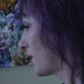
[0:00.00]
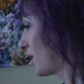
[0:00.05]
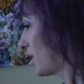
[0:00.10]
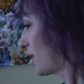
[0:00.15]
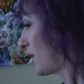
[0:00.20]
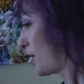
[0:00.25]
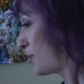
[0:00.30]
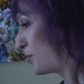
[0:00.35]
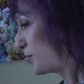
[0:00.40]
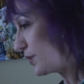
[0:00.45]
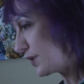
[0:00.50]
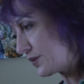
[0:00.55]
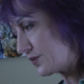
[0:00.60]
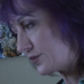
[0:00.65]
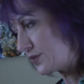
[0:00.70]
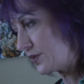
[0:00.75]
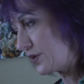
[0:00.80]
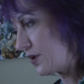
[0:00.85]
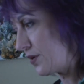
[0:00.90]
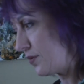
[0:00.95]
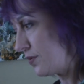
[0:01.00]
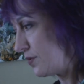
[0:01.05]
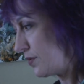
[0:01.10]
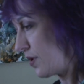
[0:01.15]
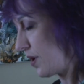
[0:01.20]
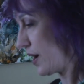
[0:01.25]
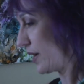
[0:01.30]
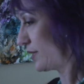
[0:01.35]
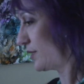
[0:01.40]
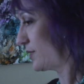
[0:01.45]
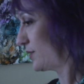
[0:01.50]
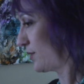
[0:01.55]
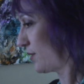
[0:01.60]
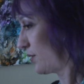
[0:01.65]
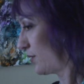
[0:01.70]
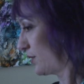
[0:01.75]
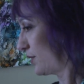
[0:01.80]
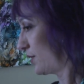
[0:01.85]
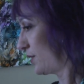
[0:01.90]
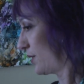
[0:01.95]
a couple years ago, I
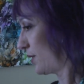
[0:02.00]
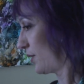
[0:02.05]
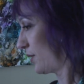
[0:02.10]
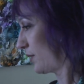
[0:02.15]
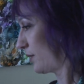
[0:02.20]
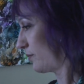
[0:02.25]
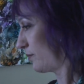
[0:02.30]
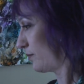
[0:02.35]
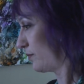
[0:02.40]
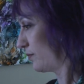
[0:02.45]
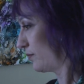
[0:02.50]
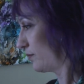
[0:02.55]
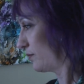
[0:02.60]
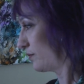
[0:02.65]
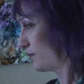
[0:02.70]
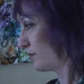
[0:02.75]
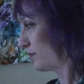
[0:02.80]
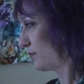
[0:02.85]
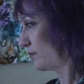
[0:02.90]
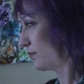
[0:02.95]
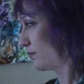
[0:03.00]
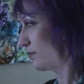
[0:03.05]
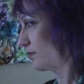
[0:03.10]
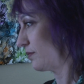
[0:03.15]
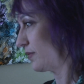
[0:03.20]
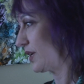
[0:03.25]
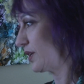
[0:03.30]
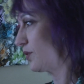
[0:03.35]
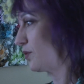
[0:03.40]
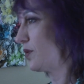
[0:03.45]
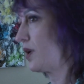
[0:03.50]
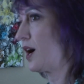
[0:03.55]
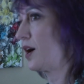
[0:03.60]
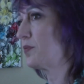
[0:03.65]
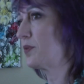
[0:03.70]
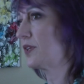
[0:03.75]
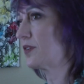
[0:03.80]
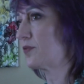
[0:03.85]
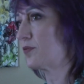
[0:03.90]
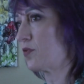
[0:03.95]
started my new
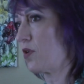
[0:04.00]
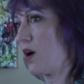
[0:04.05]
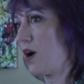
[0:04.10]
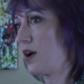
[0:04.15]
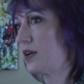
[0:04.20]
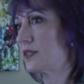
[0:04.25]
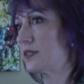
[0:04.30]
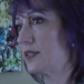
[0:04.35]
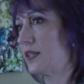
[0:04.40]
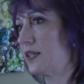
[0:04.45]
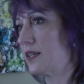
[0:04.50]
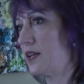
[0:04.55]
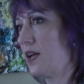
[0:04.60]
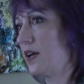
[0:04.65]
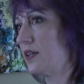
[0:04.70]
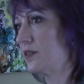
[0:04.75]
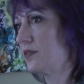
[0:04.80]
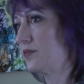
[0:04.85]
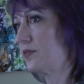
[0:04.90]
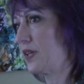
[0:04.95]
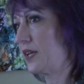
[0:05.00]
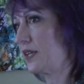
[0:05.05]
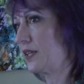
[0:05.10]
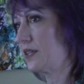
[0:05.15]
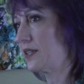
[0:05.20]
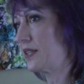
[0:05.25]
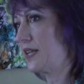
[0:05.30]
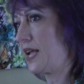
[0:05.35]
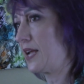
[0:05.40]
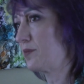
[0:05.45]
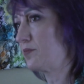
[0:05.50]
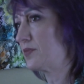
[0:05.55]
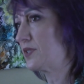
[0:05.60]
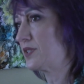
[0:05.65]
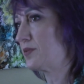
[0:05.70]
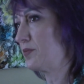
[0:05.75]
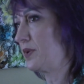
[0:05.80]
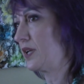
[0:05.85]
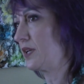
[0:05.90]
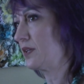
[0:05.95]
hobby of rock. They kind of like came
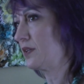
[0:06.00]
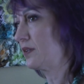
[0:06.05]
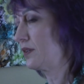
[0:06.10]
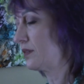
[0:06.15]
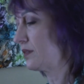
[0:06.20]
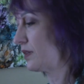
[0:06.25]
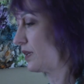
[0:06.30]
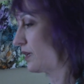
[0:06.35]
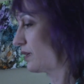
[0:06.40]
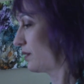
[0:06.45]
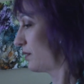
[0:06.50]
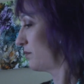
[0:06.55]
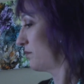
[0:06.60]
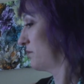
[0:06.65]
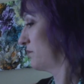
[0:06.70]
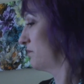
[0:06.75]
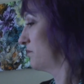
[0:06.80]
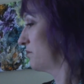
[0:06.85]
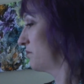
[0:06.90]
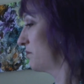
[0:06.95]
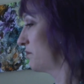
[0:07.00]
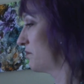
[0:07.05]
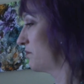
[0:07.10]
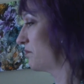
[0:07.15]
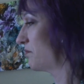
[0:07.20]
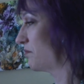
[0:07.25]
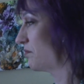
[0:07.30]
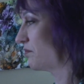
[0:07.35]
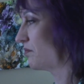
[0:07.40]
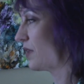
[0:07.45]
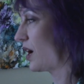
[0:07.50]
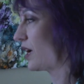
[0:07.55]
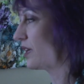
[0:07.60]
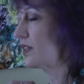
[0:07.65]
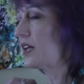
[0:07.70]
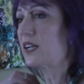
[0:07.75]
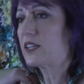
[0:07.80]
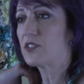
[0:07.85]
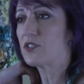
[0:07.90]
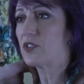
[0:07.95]
to me. Like, I
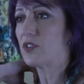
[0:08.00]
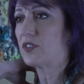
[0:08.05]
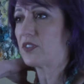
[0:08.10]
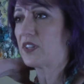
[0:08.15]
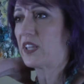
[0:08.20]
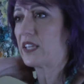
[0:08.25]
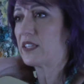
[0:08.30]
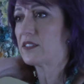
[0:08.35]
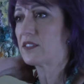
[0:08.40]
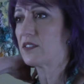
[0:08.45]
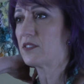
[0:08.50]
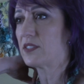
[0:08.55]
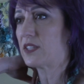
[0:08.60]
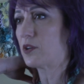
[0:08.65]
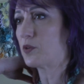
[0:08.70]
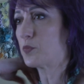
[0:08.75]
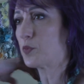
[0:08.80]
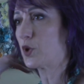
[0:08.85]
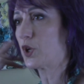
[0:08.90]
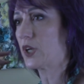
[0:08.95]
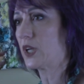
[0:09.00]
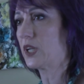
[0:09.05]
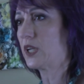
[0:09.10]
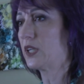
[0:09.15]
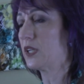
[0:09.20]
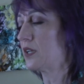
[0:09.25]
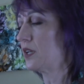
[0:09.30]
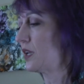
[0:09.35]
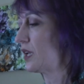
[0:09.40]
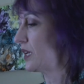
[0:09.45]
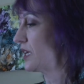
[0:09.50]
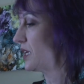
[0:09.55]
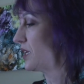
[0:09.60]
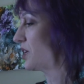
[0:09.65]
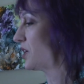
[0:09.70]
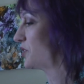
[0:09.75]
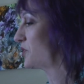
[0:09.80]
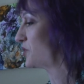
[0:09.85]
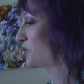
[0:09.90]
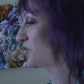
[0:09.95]
liked certain things because they were pretty, and I didn't
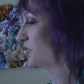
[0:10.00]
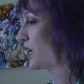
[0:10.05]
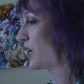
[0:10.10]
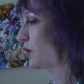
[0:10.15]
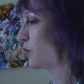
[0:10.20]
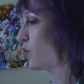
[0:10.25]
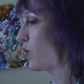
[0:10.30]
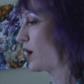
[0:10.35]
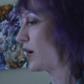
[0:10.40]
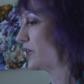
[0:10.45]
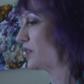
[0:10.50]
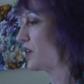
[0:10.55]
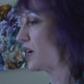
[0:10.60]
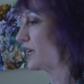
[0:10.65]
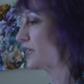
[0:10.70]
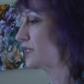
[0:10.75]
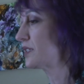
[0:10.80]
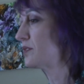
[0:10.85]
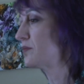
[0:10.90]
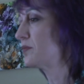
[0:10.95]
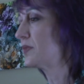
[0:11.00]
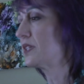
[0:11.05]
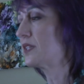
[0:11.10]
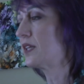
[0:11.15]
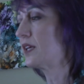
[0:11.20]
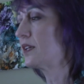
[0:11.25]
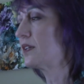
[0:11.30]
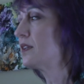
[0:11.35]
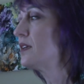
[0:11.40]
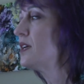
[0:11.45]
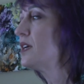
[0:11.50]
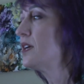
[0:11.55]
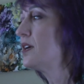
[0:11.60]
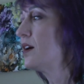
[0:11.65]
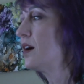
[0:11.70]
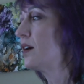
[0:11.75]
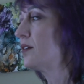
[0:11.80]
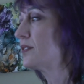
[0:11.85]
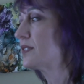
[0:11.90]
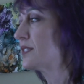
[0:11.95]
understand why I liked them. And then
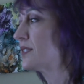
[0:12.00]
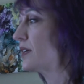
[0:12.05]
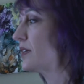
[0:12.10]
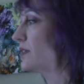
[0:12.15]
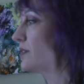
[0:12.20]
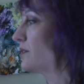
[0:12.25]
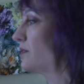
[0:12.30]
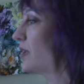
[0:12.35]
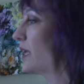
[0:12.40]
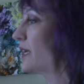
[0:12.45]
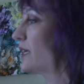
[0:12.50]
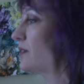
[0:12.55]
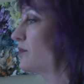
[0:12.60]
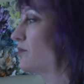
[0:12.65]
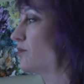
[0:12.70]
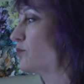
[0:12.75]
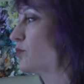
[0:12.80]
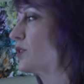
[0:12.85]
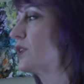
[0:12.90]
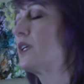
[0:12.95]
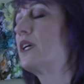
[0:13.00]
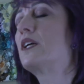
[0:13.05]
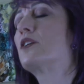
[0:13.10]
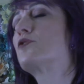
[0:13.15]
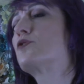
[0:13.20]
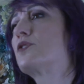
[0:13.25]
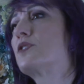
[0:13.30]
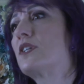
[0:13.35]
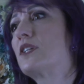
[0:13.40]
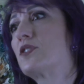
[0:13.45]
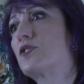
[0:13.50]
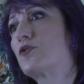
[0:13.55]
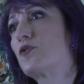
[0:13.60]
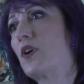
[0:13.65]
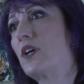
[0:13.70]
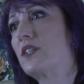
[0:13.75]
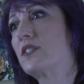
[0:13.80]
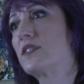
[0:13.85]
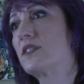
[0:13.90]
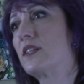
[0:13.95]
all of a sudden, like, really interesting,
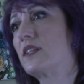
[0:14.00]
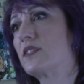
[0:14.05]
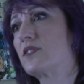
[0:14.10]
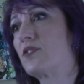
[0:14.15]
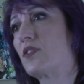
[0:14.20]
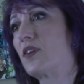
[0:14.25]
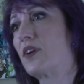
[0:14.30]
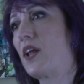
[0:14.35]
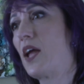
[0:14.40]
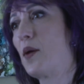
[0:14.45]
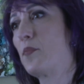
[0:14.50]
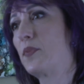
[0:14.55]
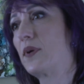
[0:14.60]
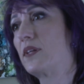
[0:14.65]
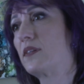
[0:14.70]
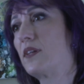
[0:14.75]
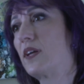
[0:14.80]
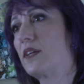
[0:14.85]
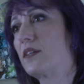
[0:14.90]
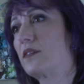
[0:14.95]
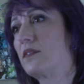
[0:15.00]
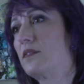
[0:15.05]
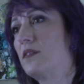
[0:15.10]
strange things started happening, like